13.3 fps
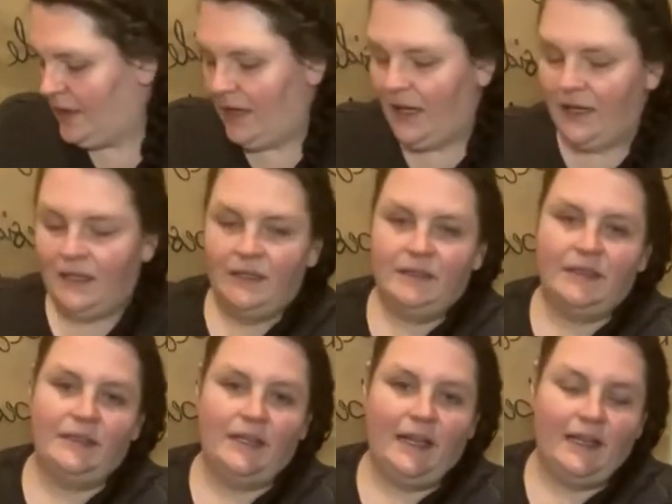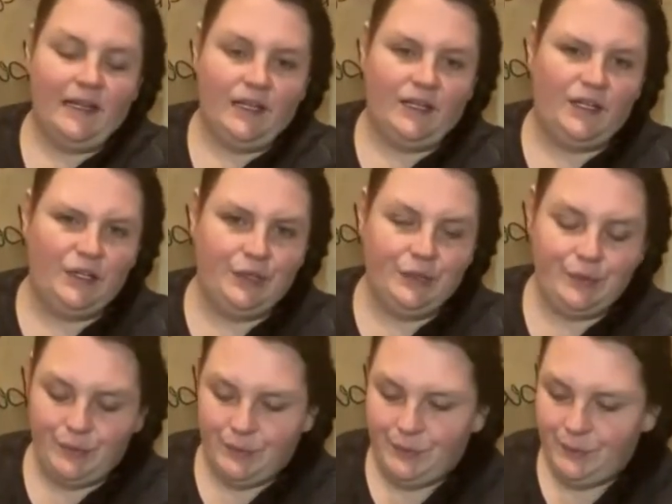And this is like a
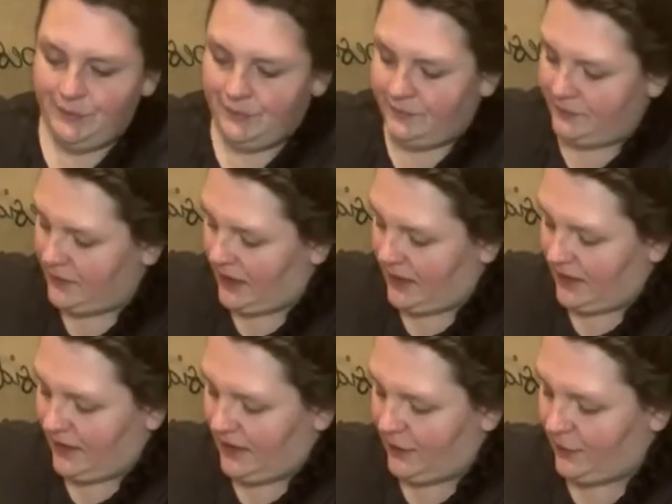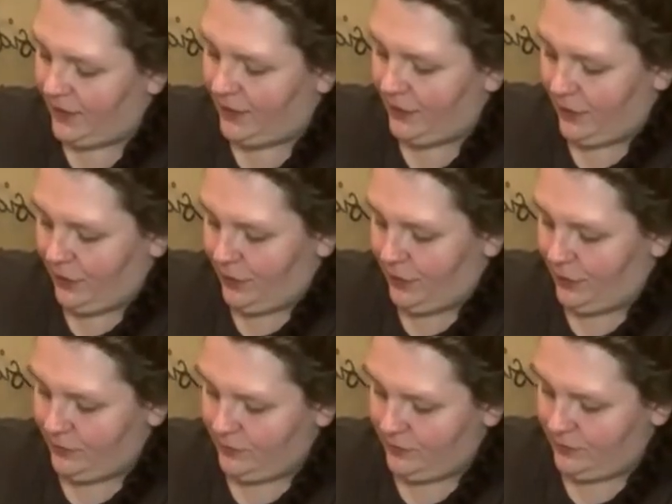glue, kind of liquid glue
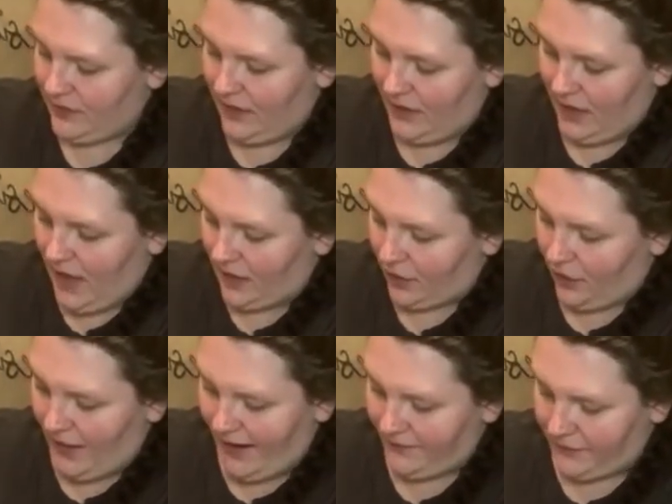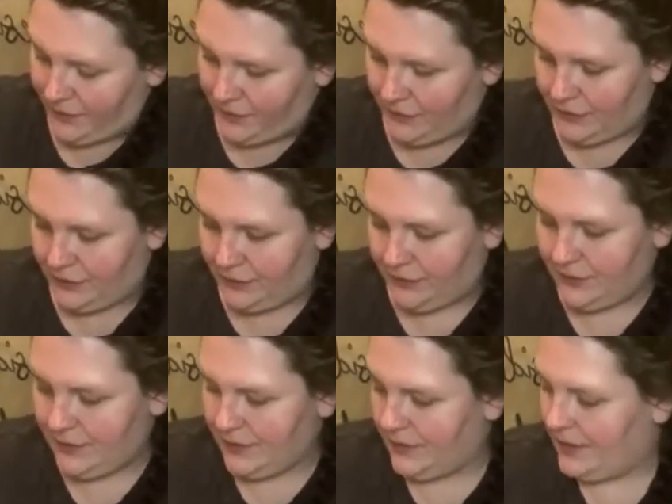that a lot of crafters use.
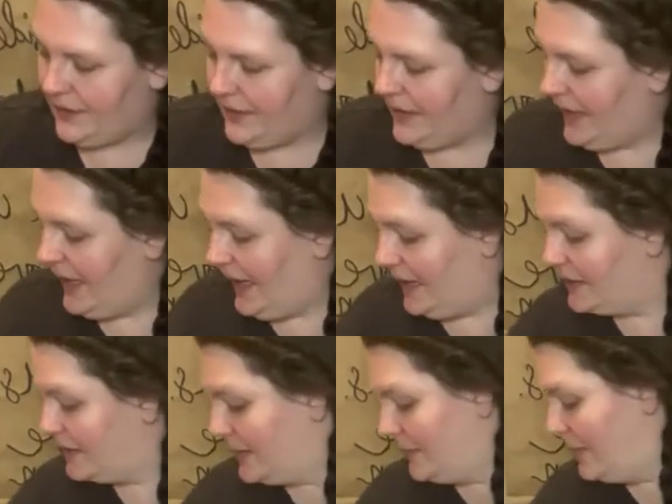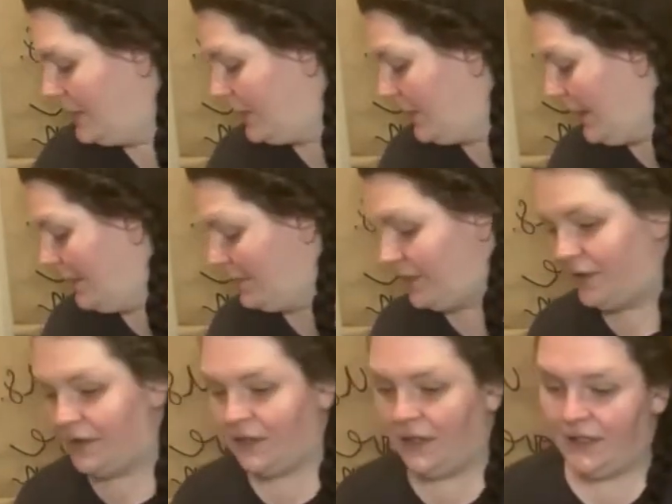And some of the crafters
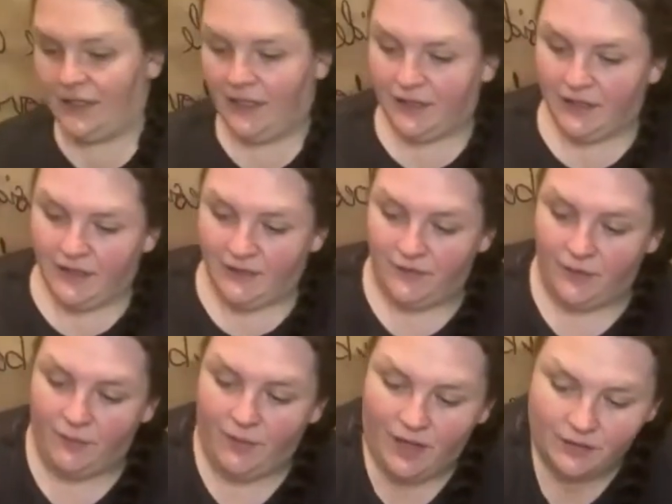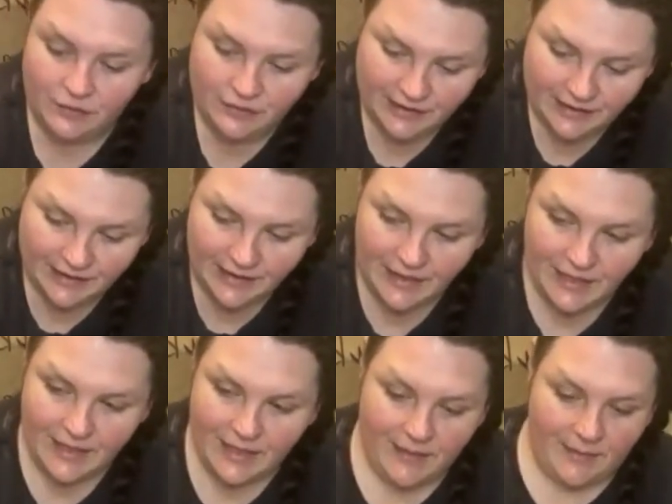on here, if you're watching,
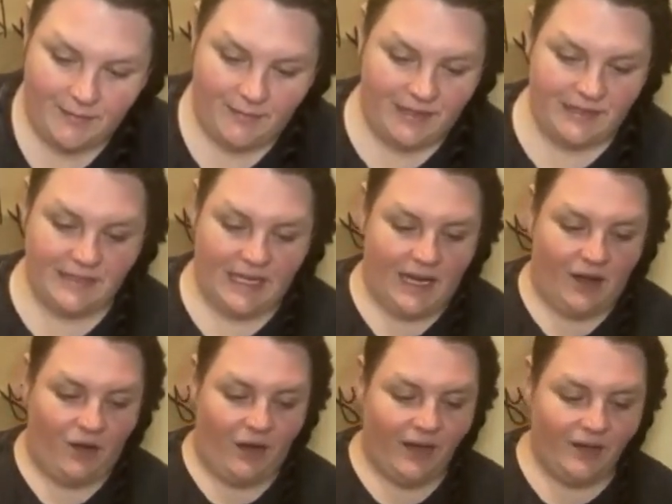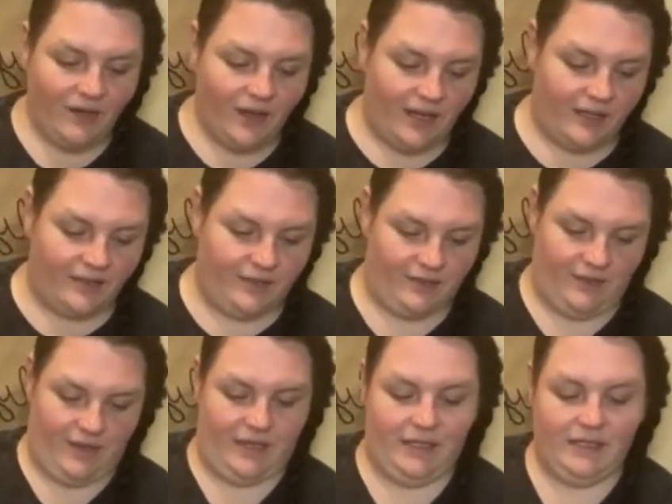may say, oh, I know how to do
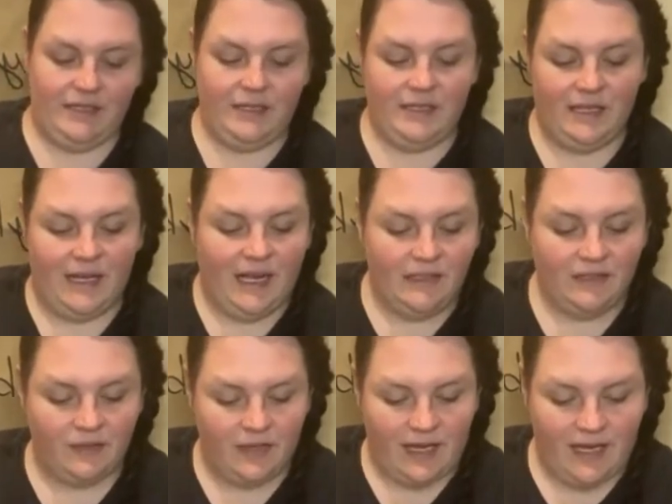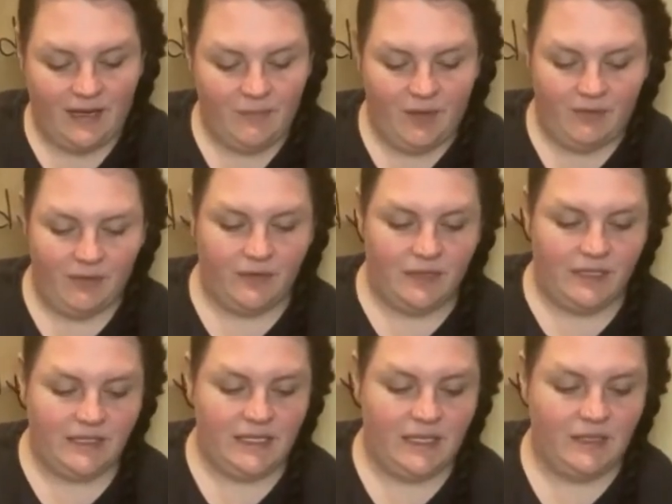this. And that's okay, but we're gonna
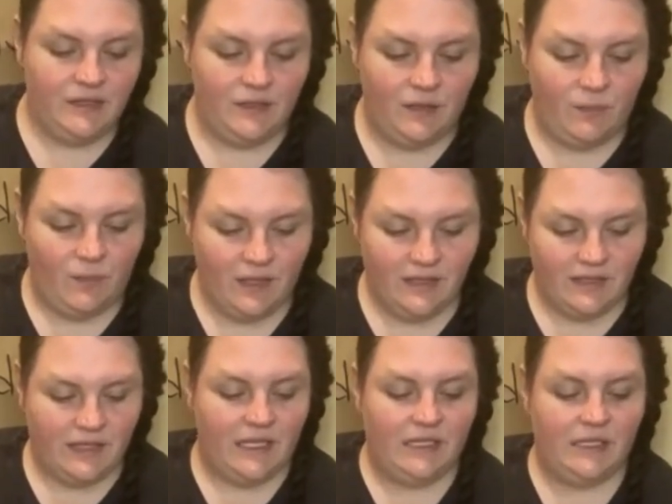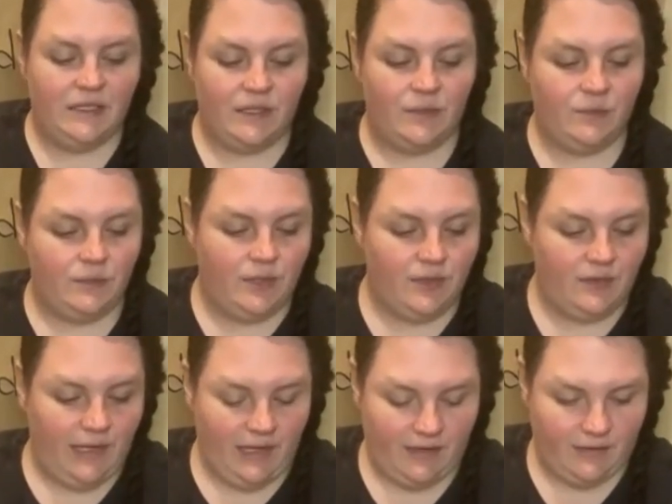teach the ones that don't know
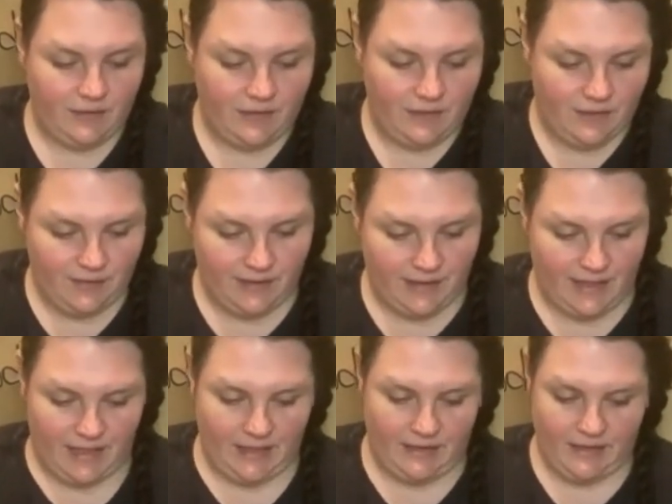how to do it yet.